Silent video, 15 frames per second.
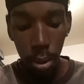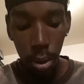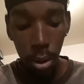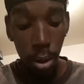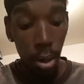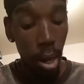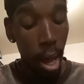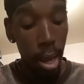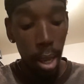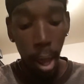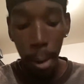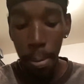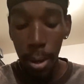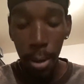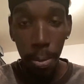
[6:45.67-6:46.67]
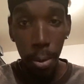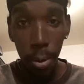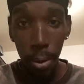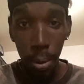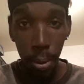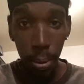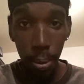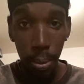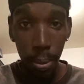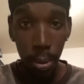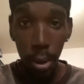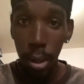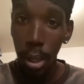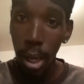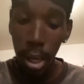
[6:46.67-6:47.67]
You're not Yah people.
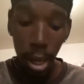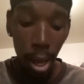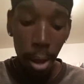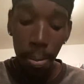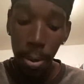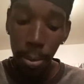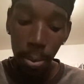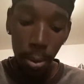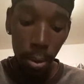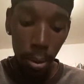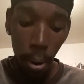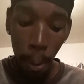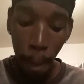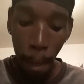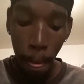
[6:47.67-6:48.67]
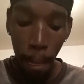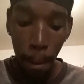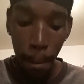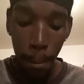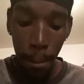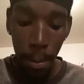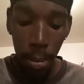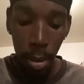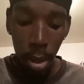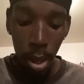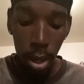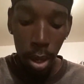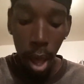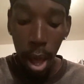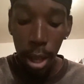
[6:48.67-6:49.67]
You're not God people.
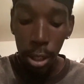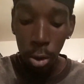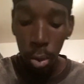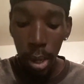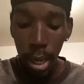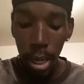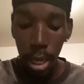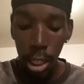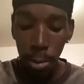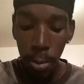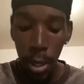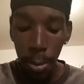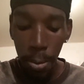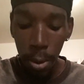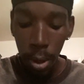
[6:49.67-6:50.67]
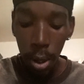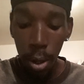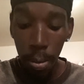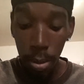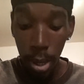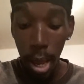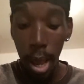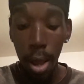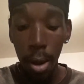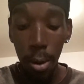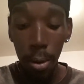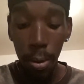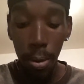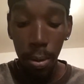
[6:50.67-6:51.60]
Yah is waking His people up now.